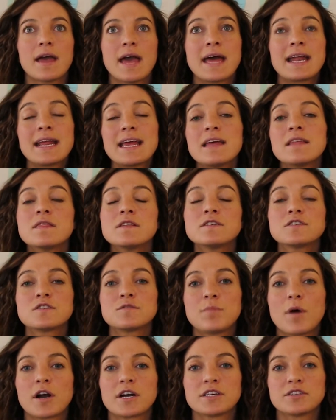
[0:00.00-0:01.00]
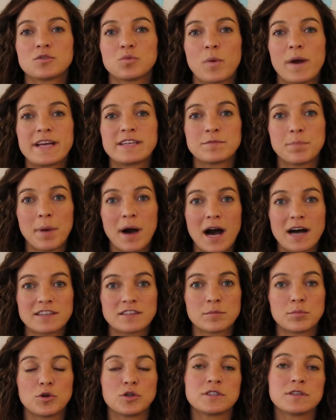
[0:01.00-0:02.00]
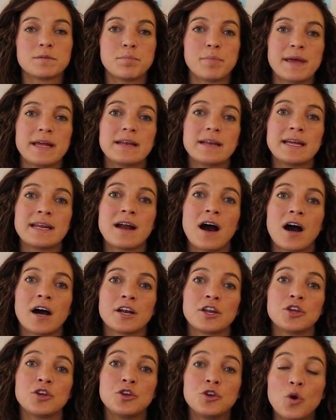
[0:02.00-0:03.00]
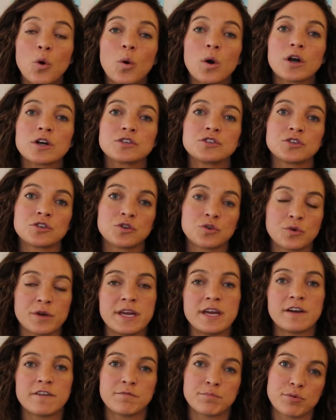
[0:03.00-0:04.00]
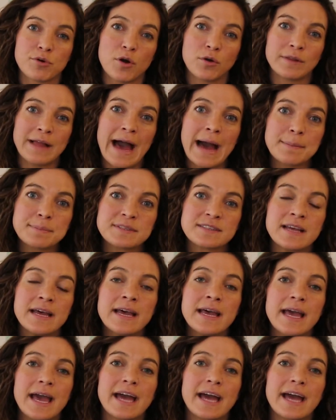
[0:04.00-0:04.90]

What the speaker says: and in the smartest ways possible depending on your degree of prolapse